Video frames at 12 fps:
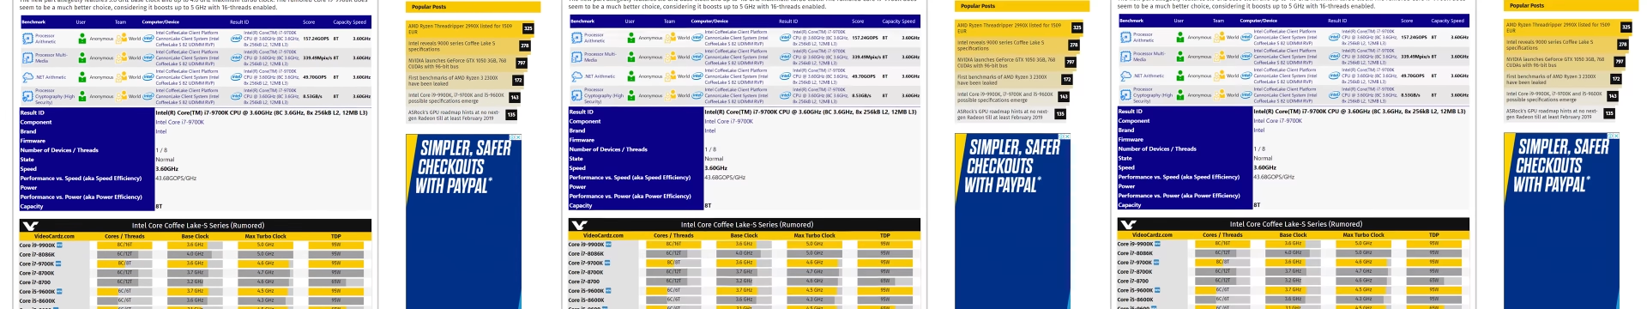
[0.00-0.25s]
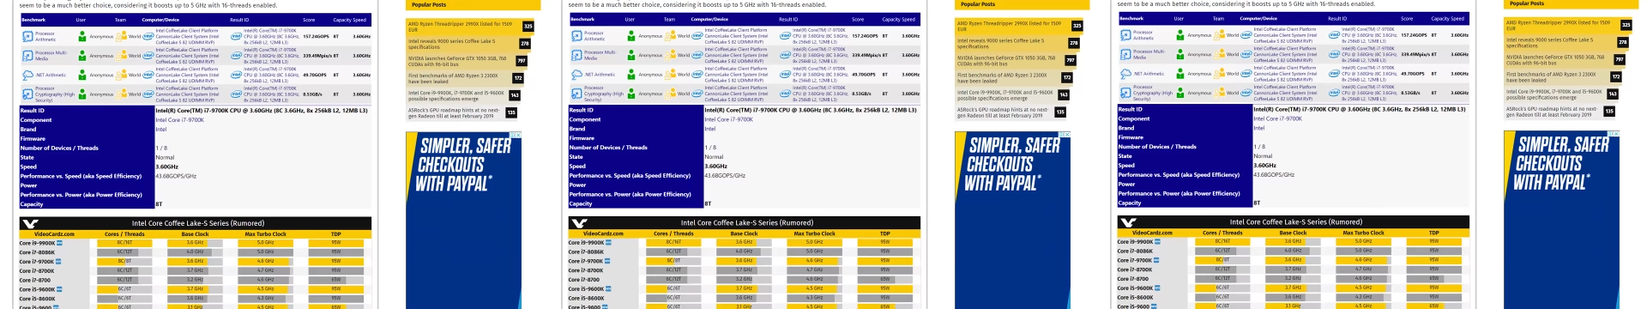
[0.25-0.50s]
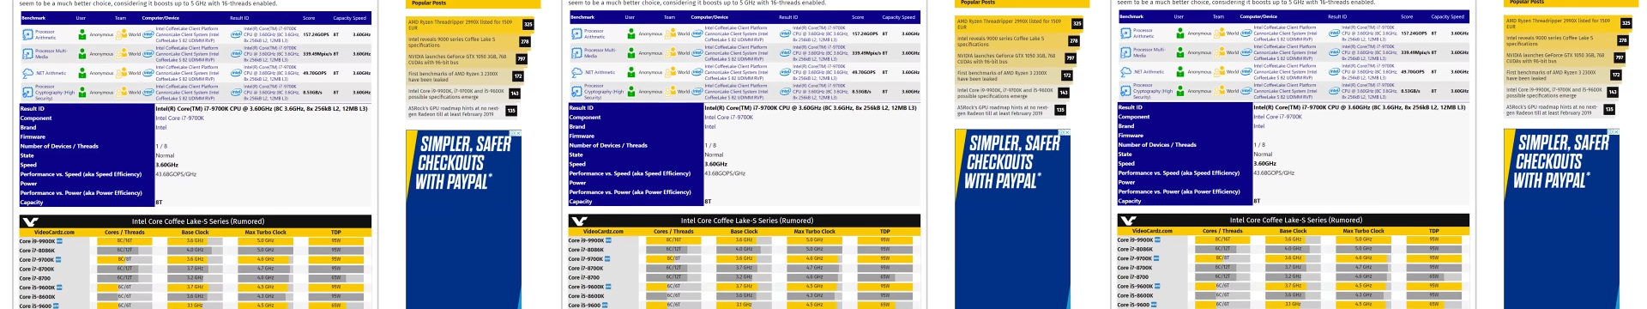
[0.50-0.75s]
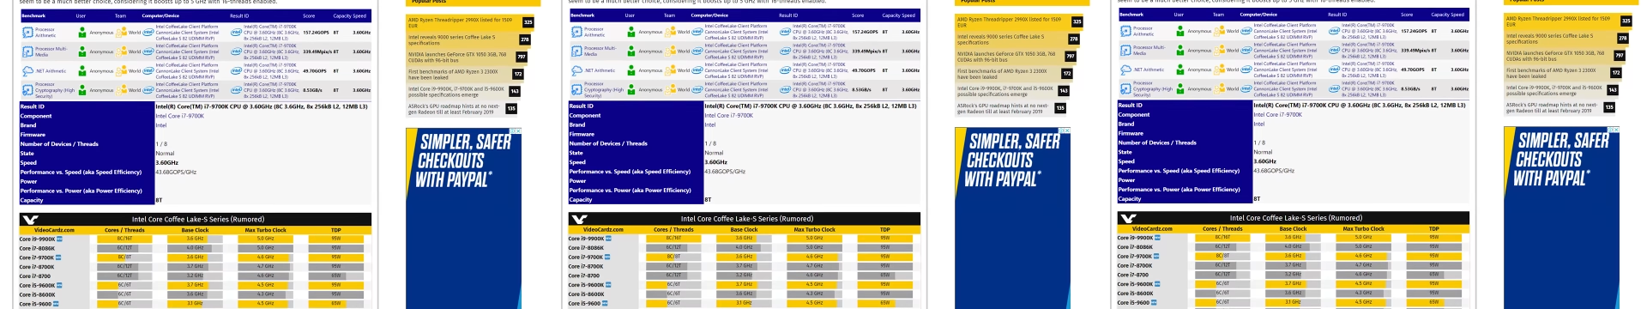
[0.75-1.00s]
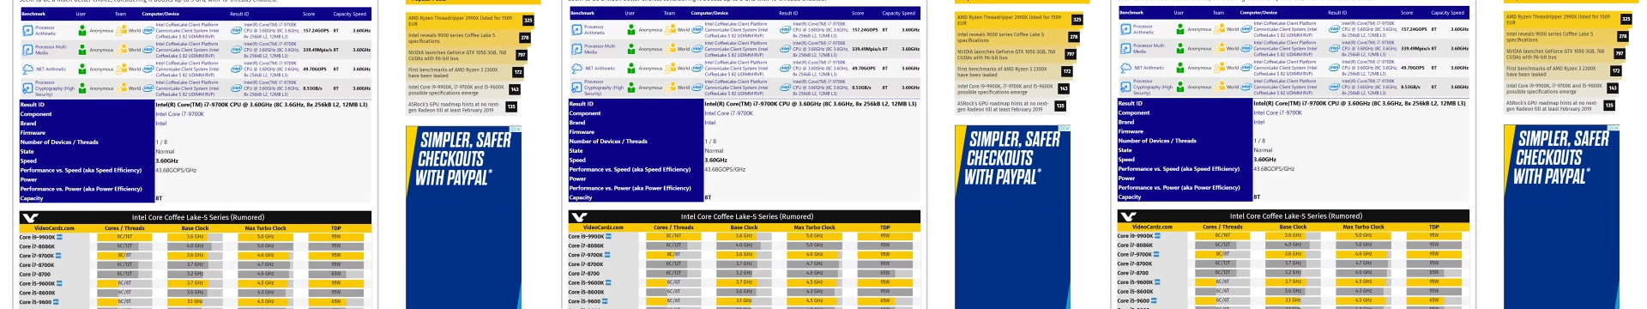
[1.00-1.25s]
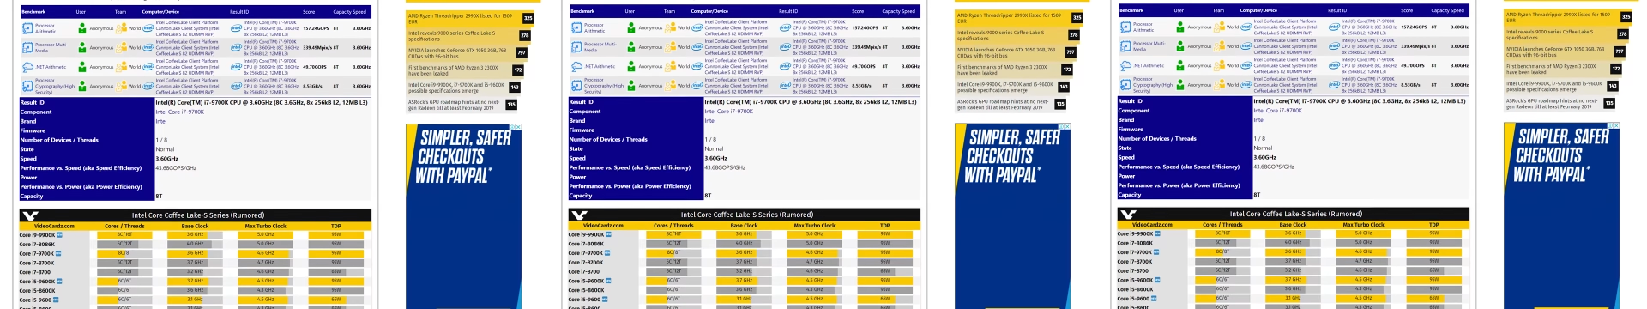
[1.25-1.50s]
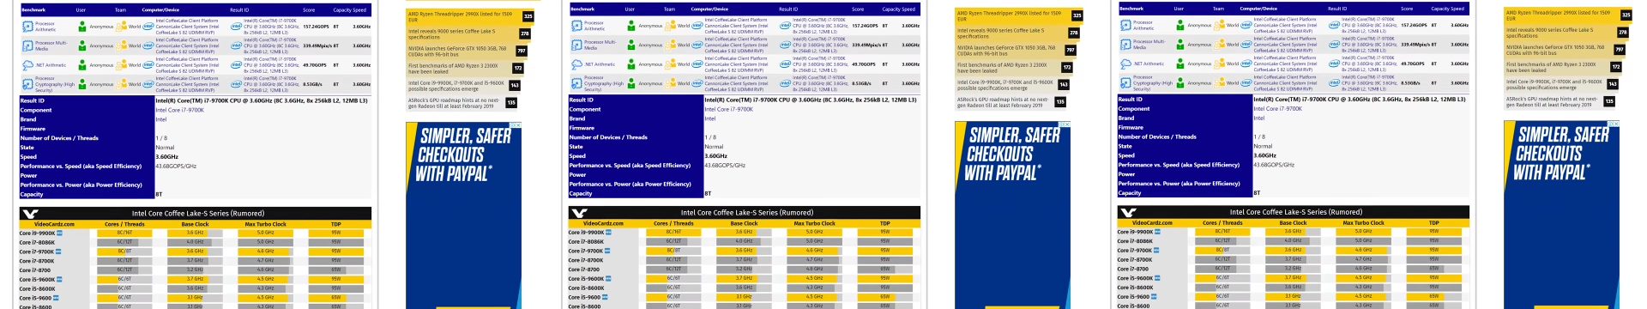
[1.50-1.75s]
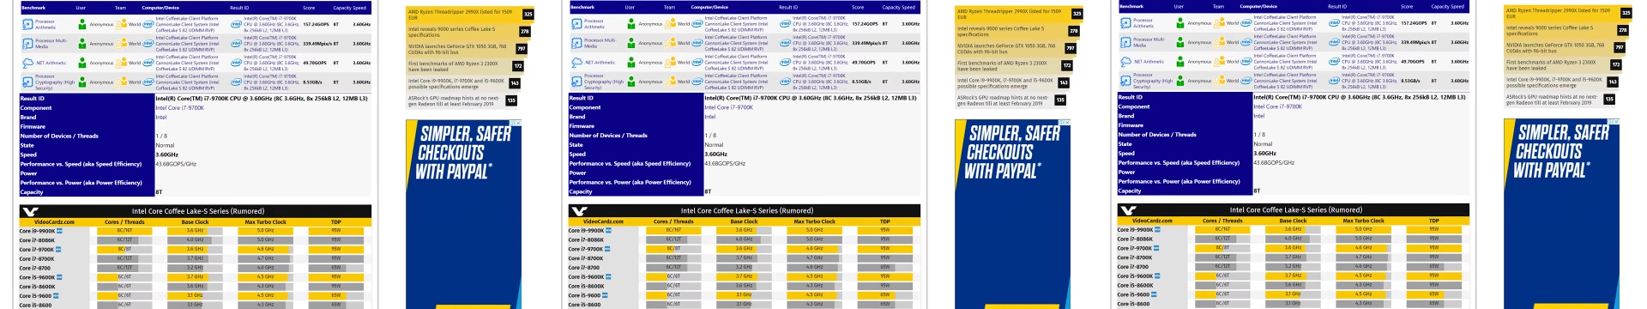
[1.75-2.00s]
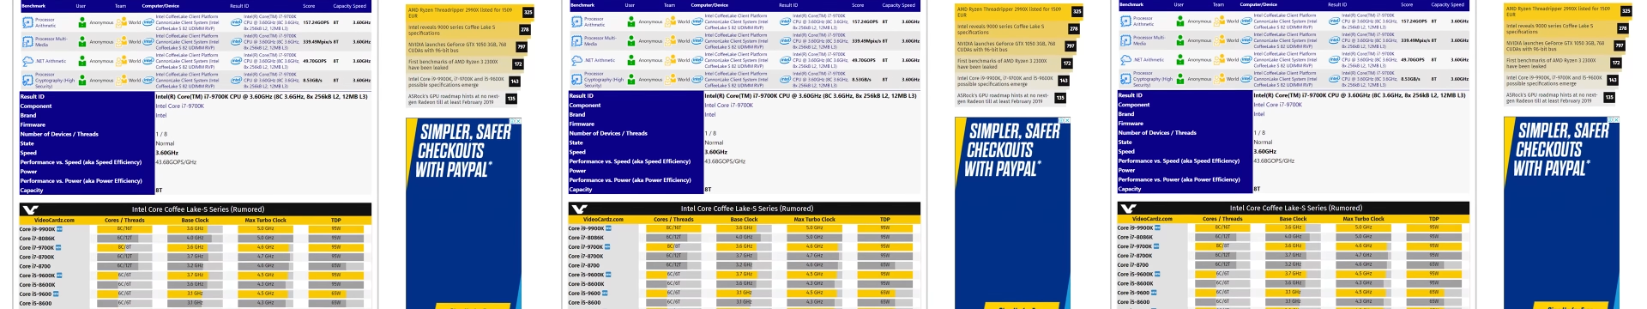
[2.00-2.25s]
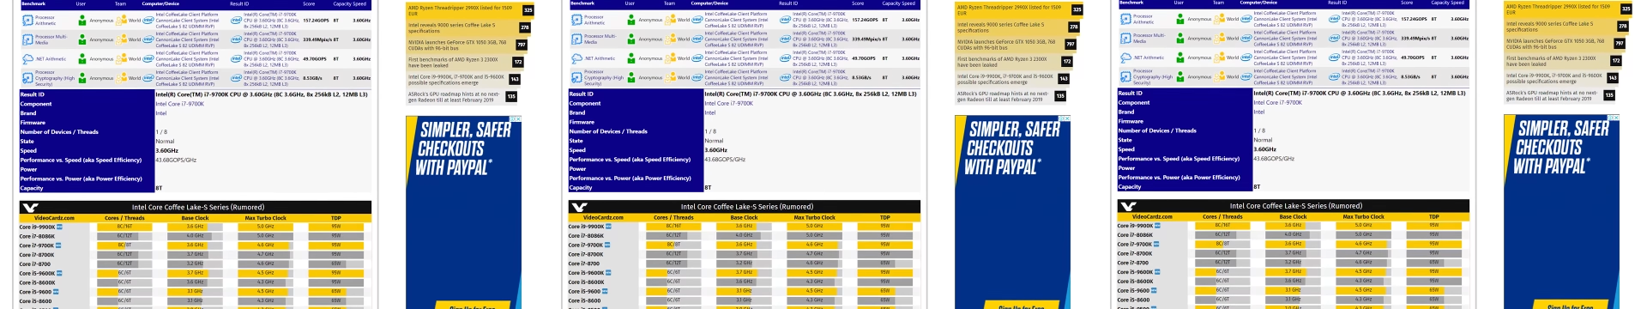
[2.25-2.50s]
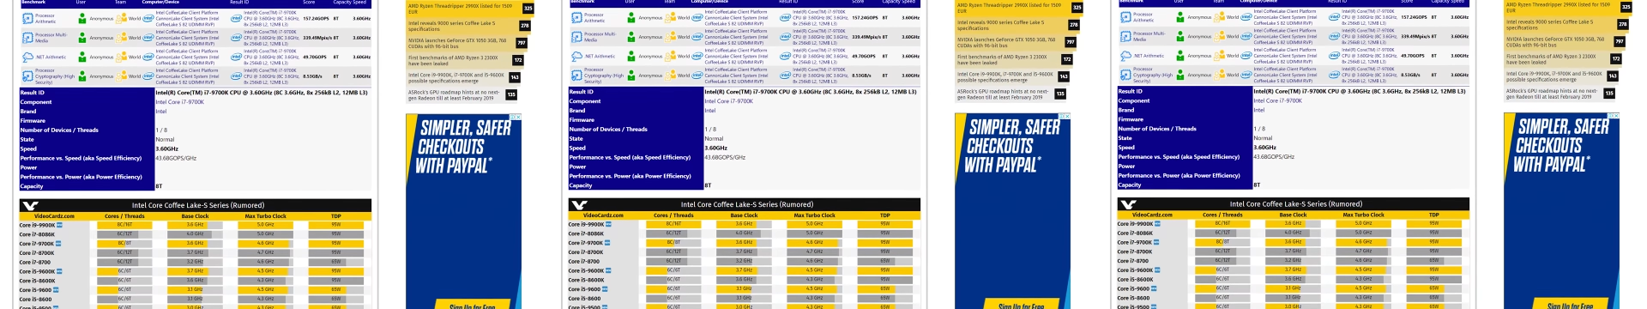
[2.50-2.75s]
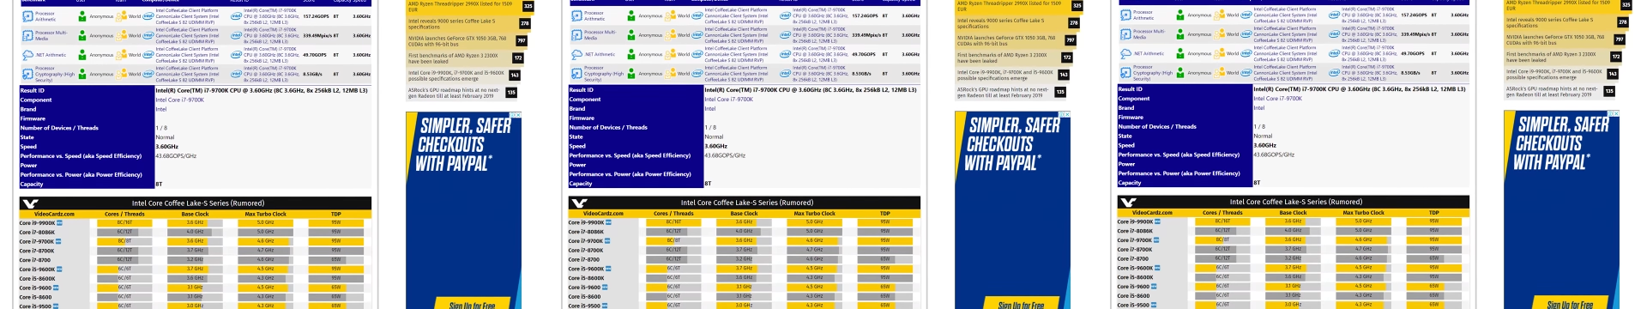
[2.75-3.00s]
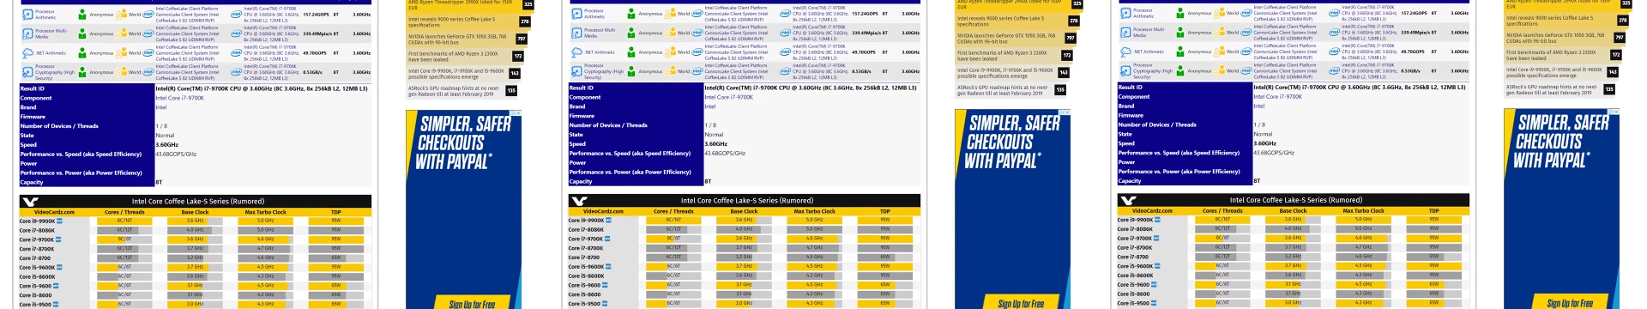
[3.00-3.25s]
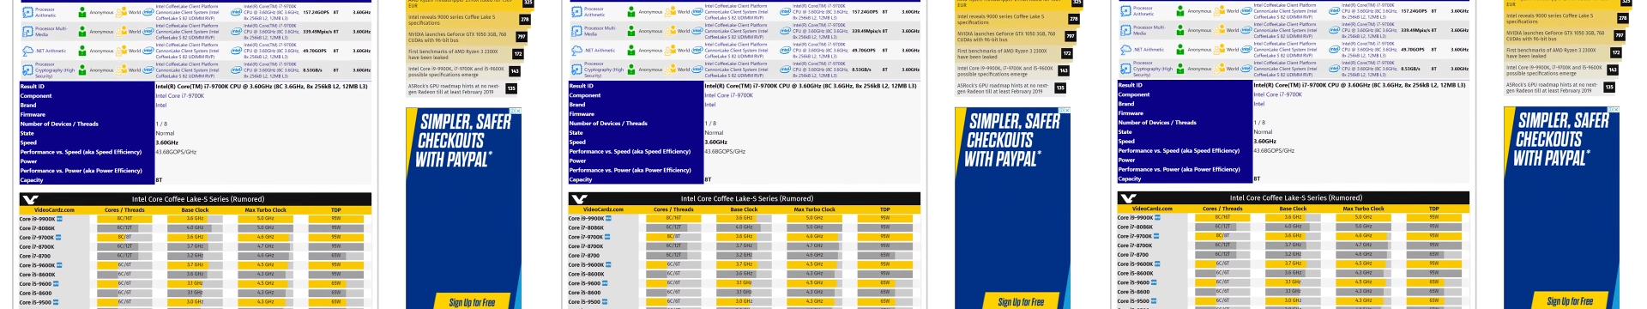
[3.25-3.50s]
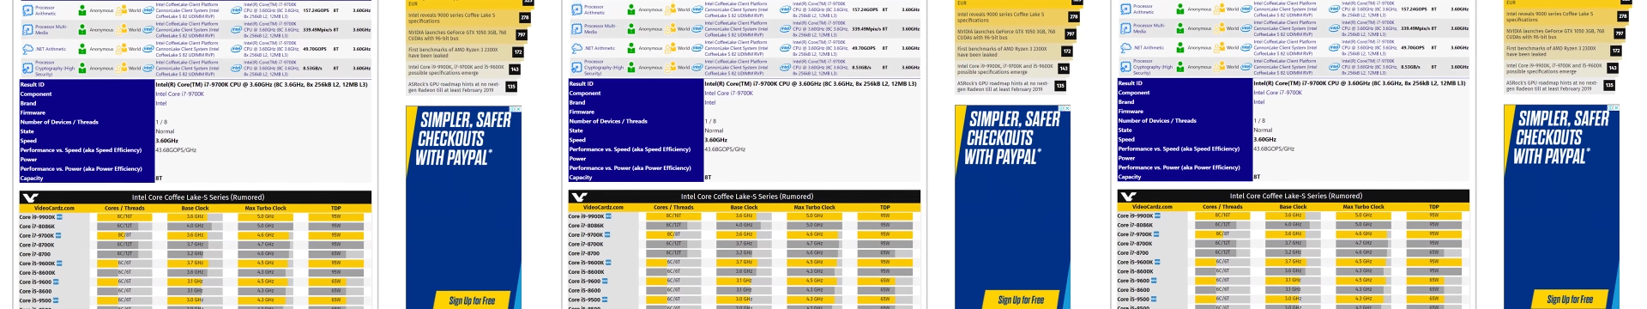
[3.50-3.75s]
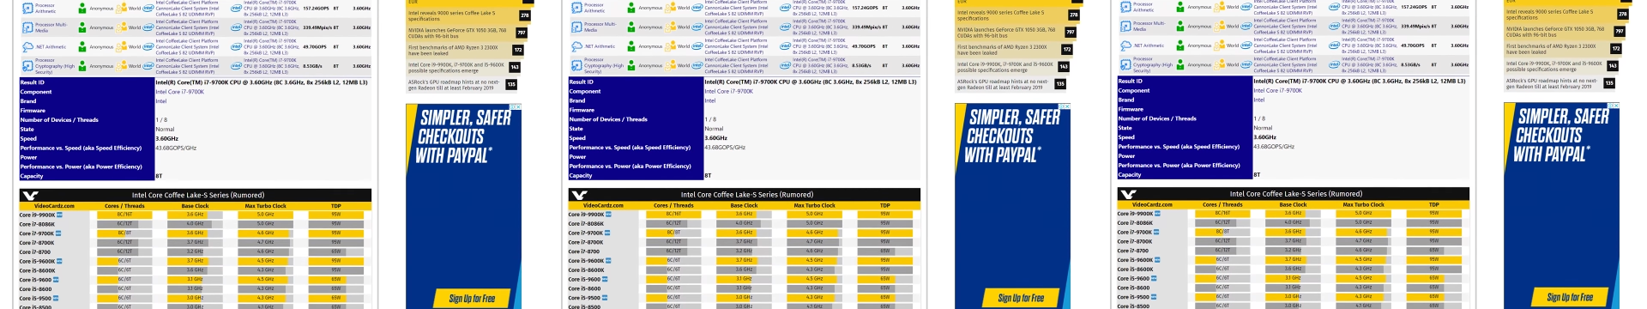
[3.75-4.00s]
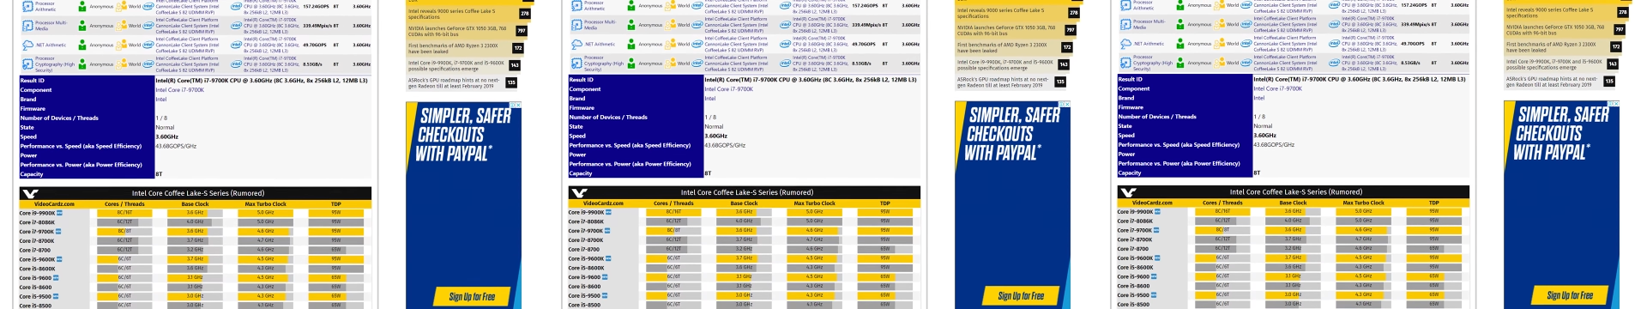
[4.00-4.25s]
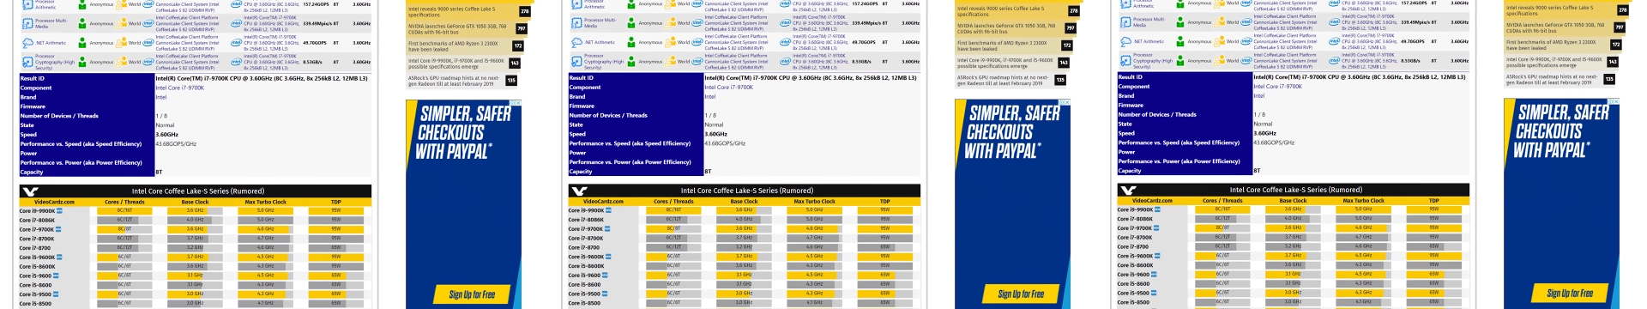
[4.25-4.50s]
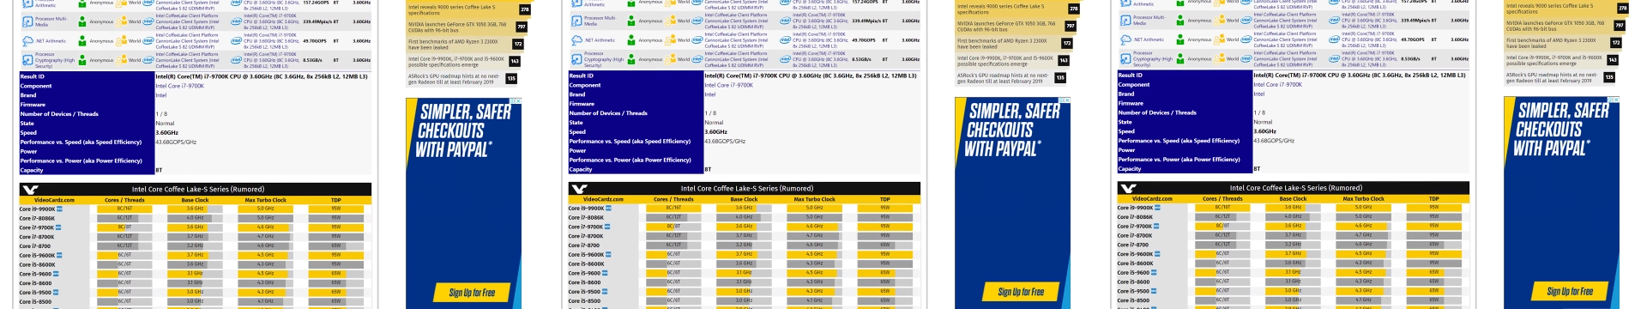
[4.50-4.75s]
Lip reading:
Nobody's mouth can be seen.